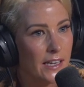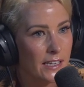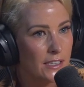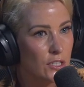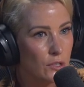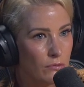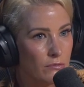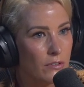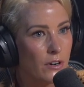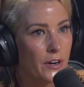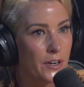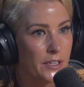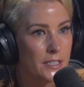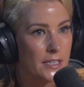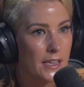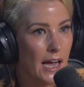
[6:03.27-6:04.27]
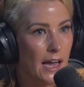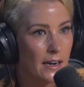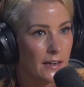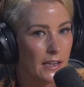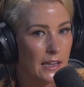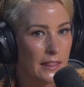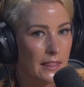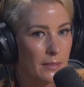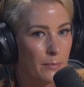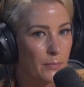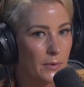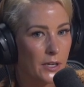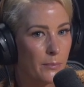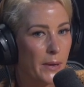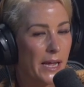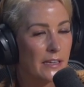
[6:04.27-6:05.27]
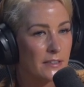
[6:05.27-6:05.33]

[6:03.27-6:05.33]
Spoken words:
It's gross that, you know,